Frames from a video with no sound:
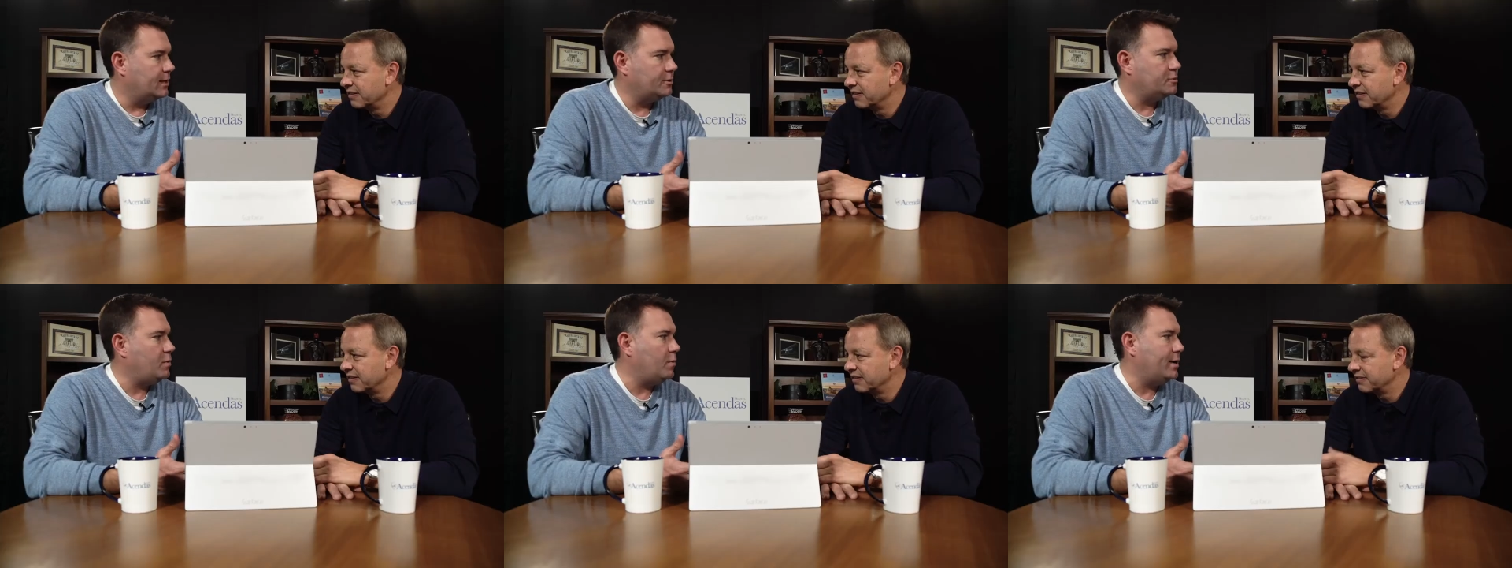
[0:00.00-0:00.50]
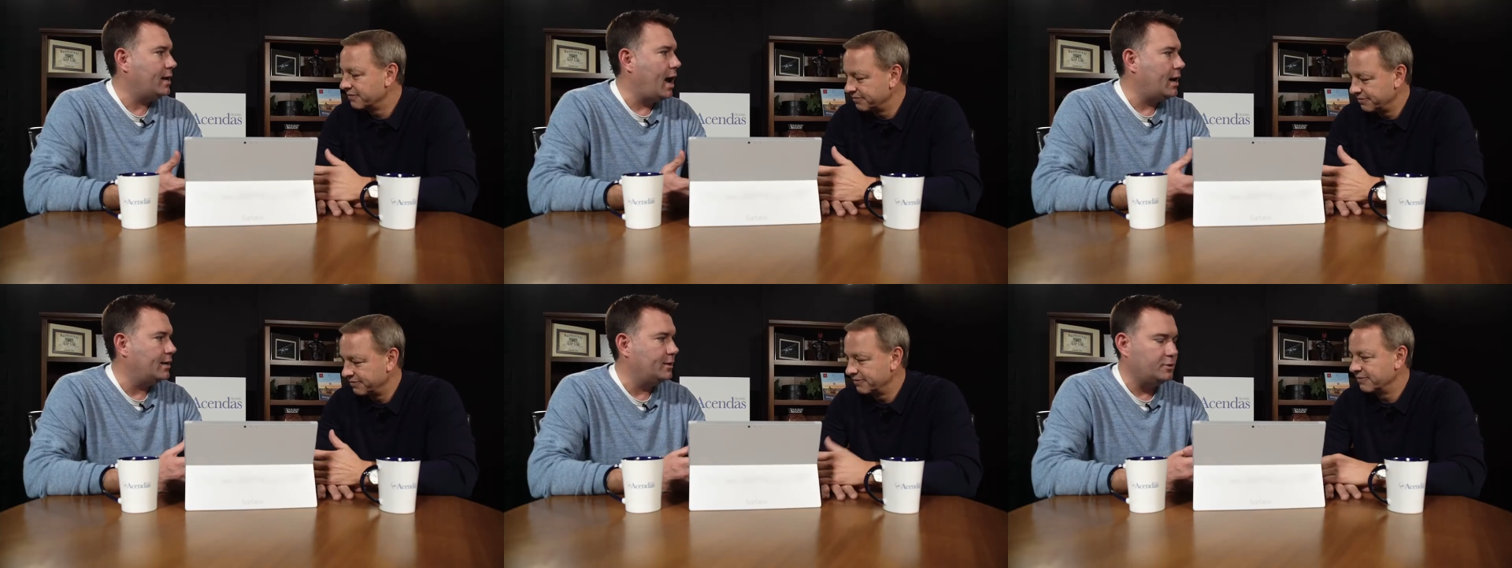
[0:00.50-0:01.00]
Speaker 1: here's what we
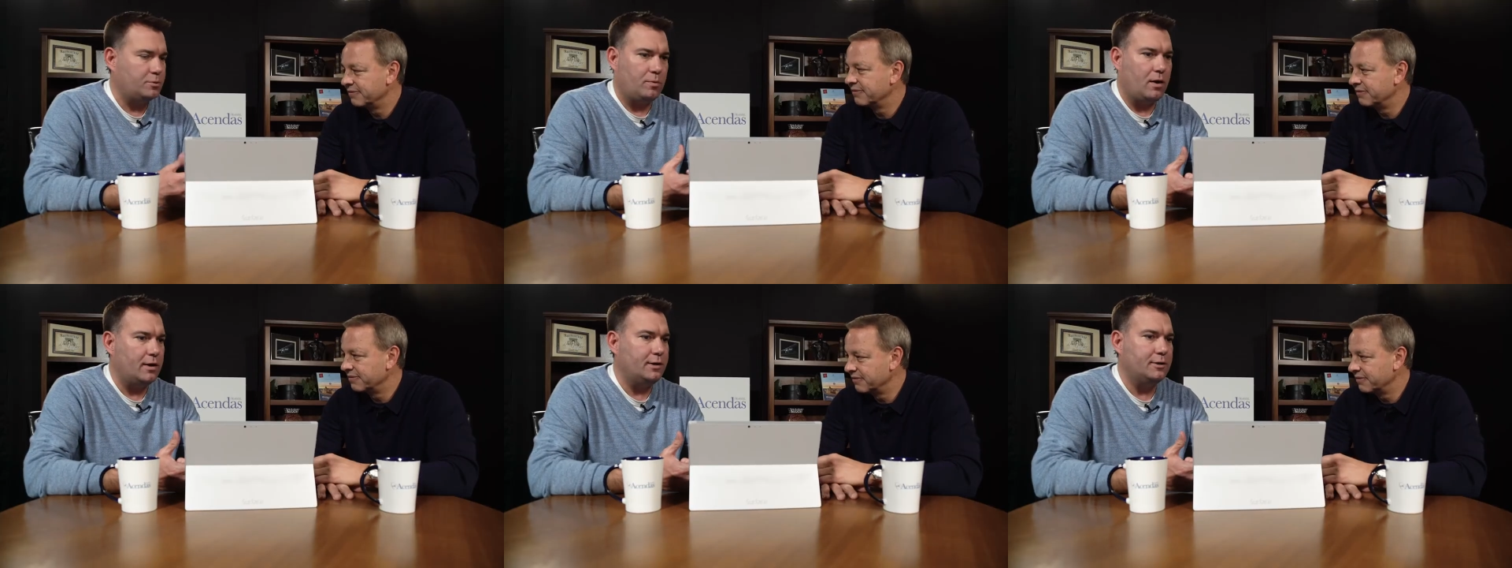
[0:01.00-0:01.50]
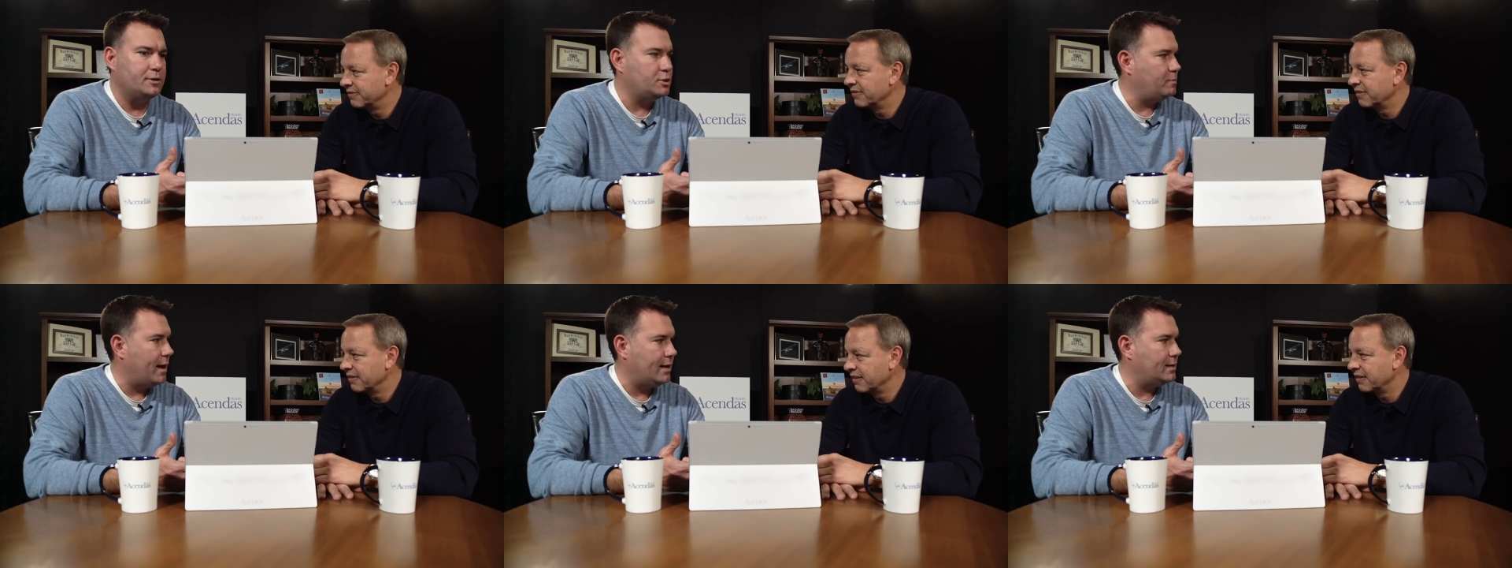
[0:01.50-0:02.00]
got. Here's where all your
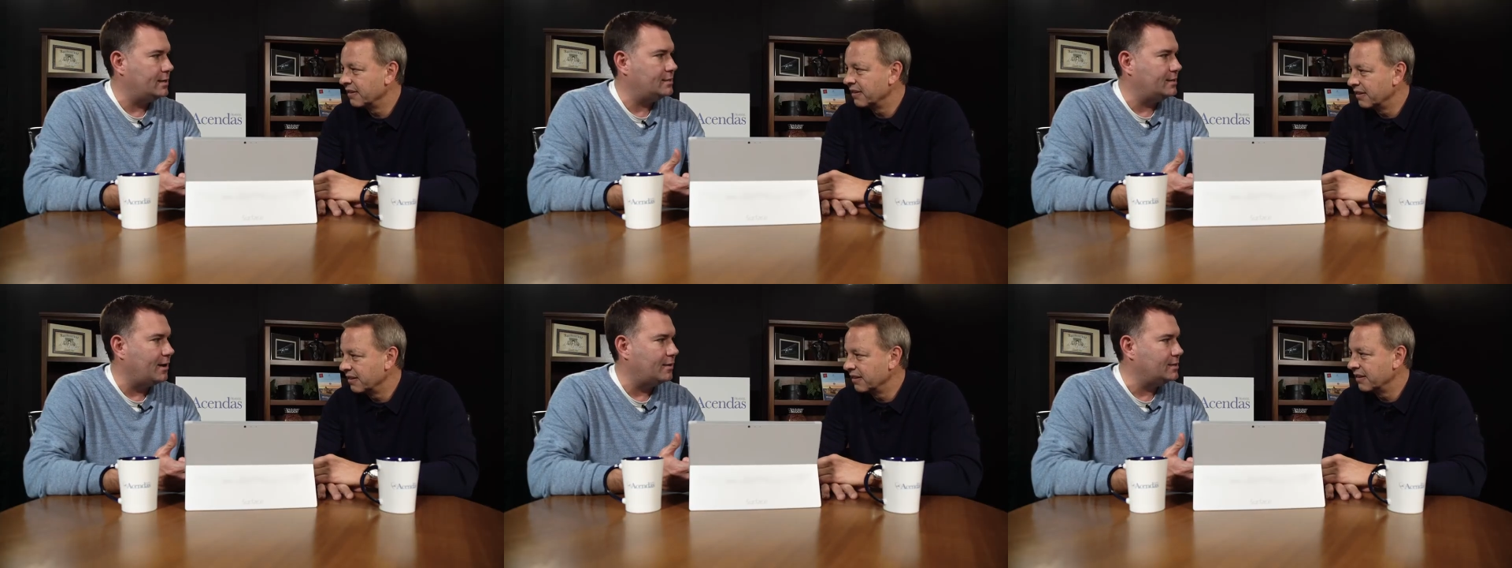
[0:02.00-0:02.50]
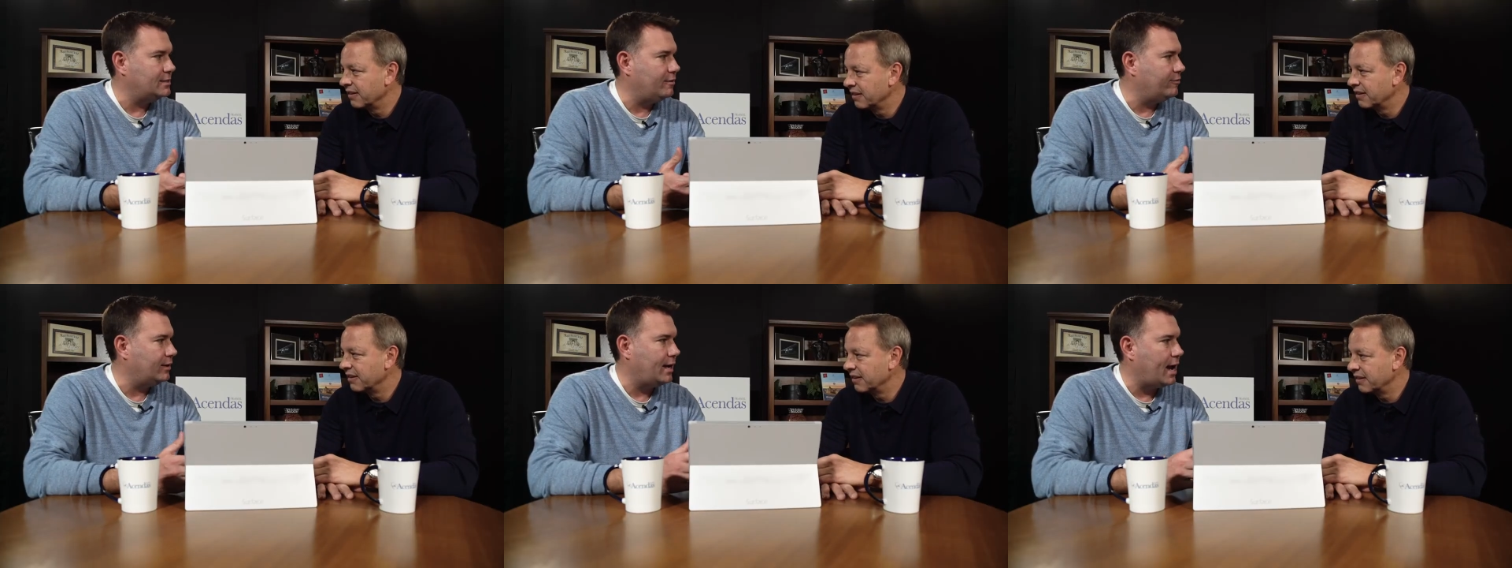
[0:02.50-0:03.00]
spend is in all these
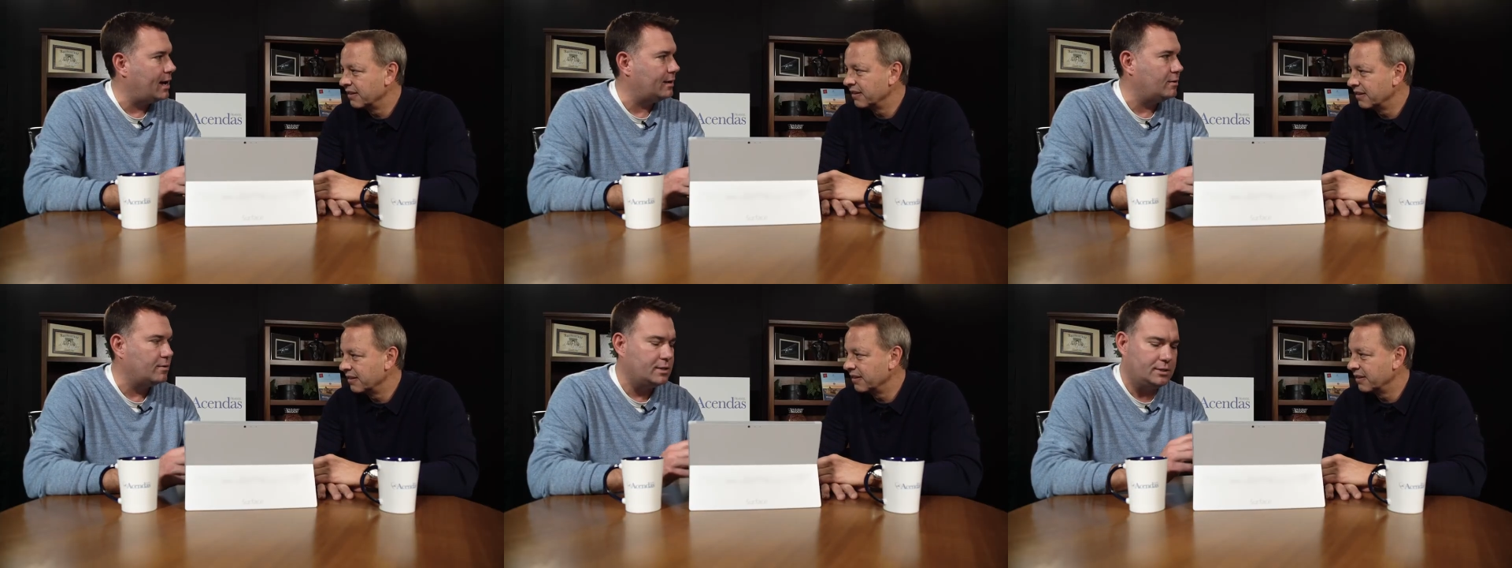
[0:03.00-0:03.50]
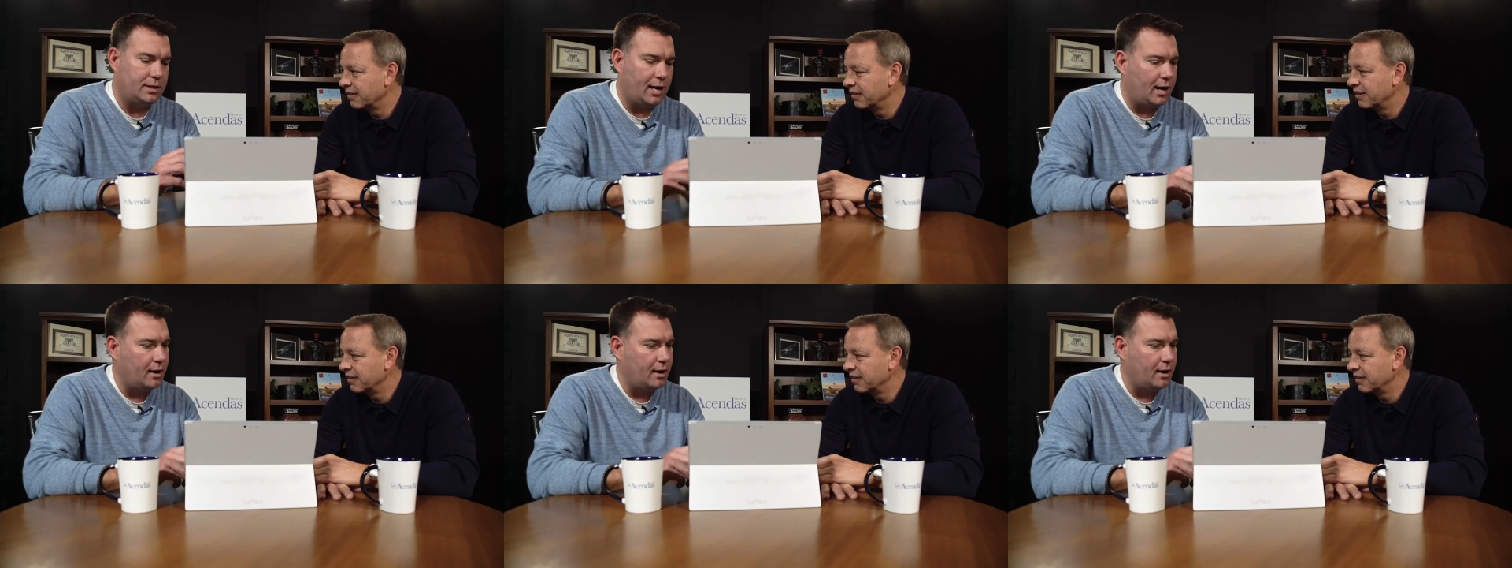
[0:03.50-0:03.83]
different categories in